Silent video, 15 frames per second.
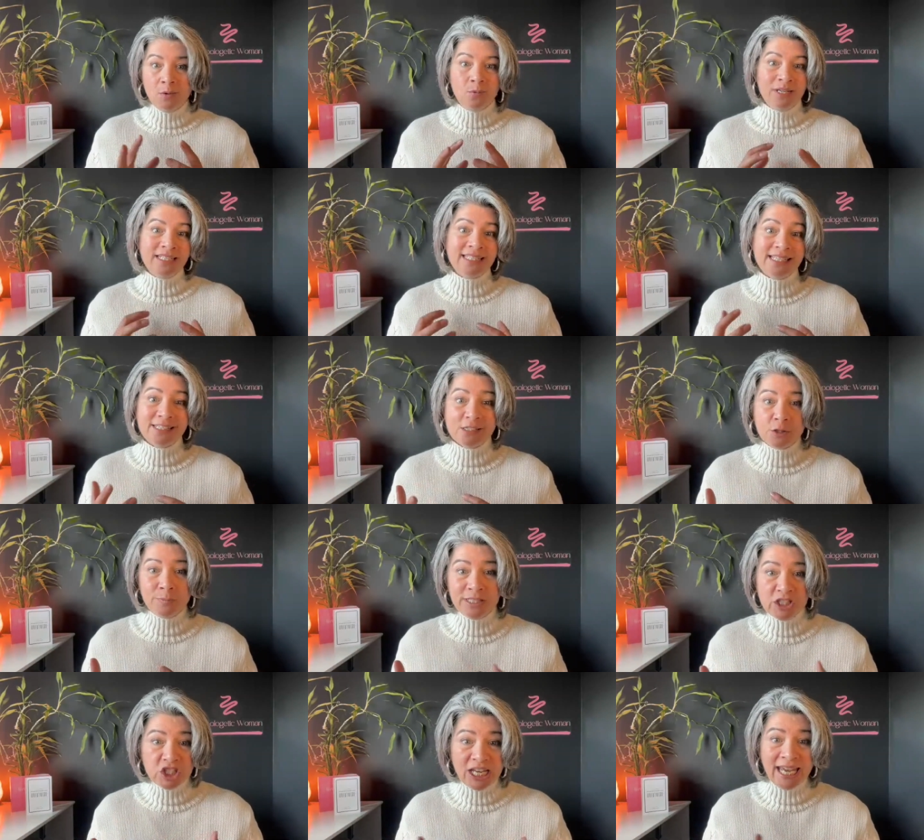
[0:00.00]
what needs to
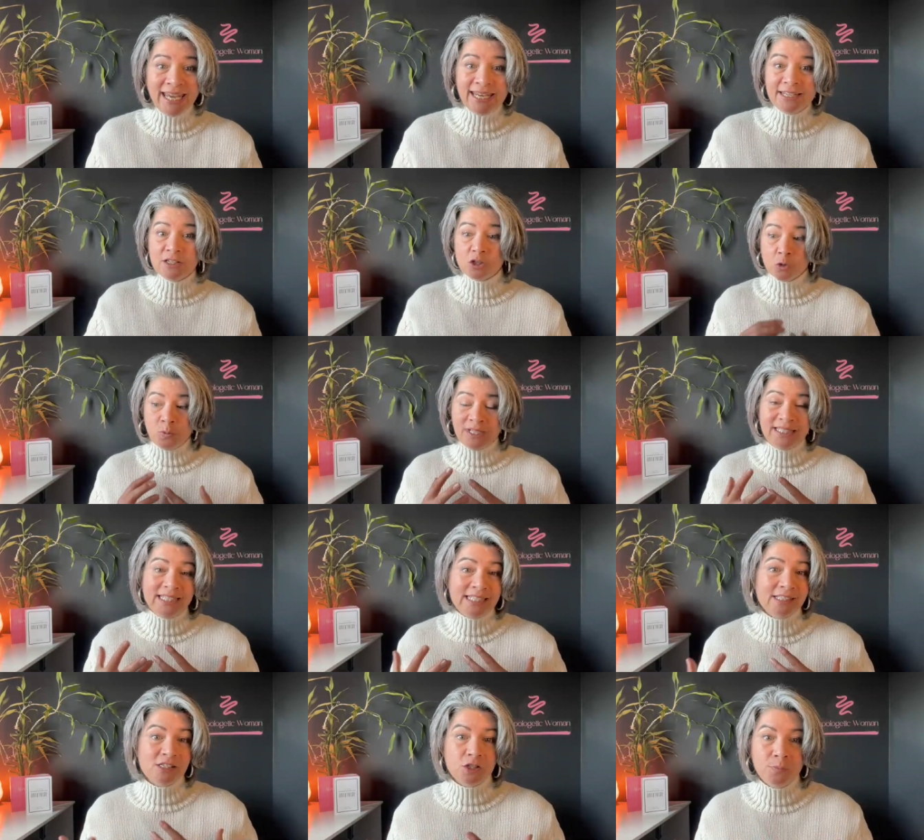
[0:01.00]
be changed, what
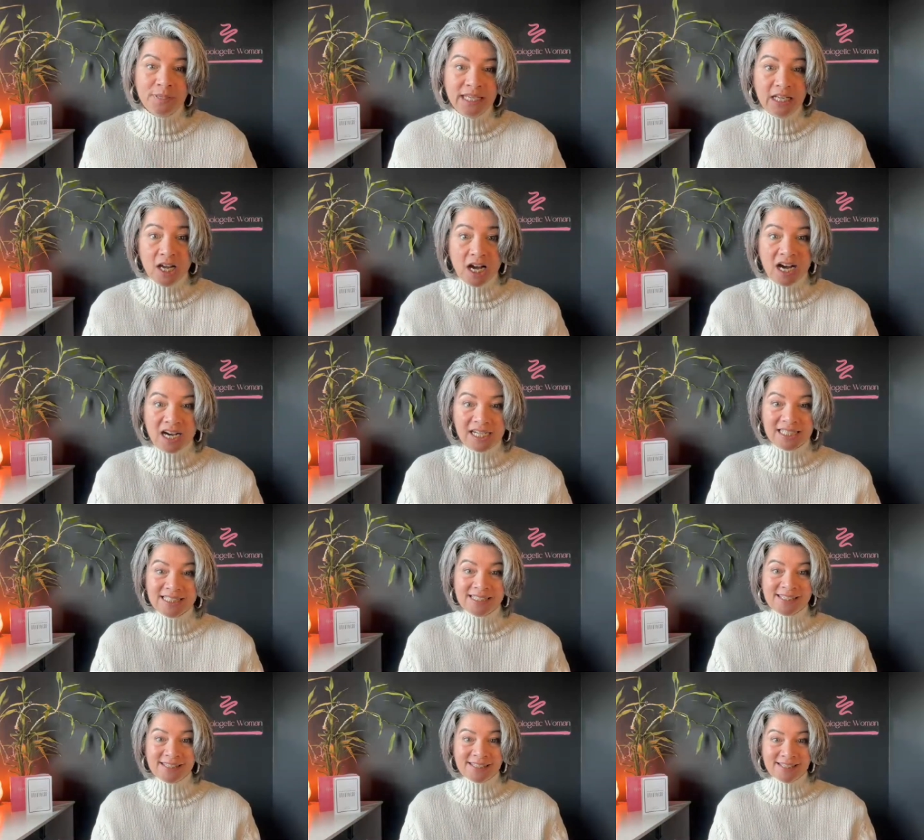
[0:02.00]
needs to be
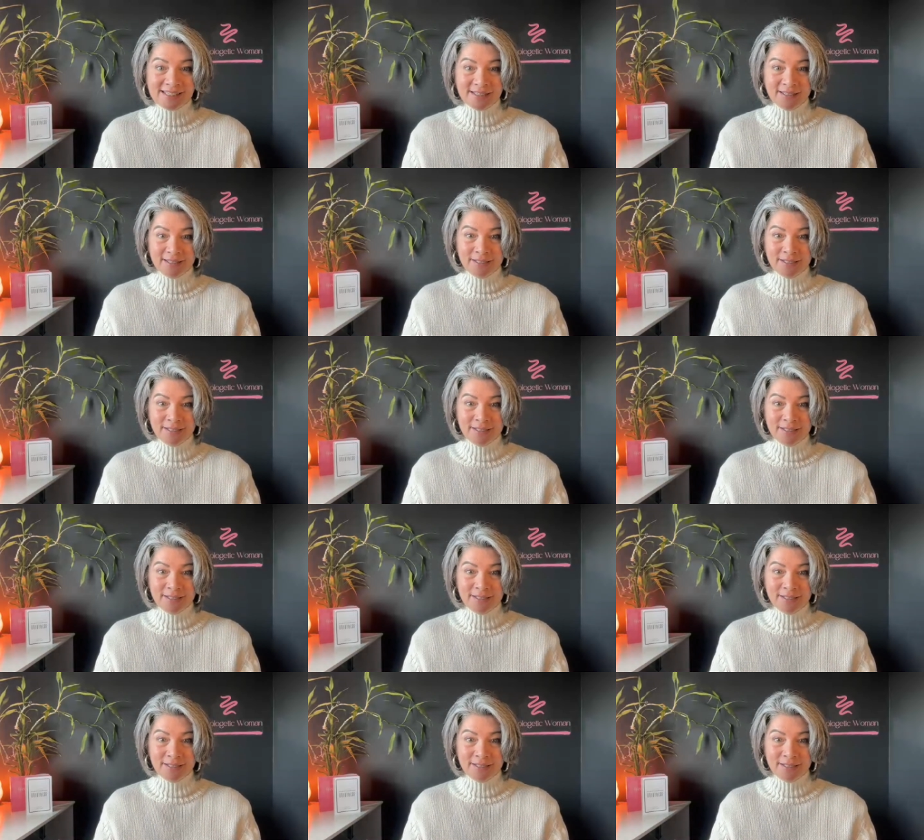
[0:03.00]
enhanced.